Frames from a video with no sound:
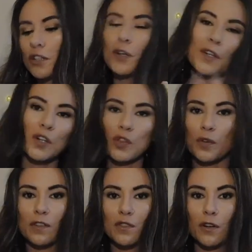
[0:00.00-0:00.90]
Go to your
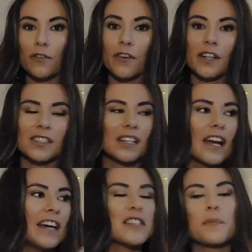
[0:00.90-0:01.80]
thrift store first,
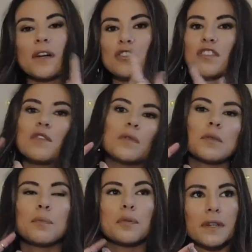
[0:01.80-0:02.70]
especially with
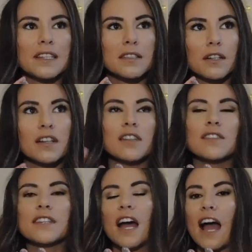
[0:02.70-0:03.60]
blazers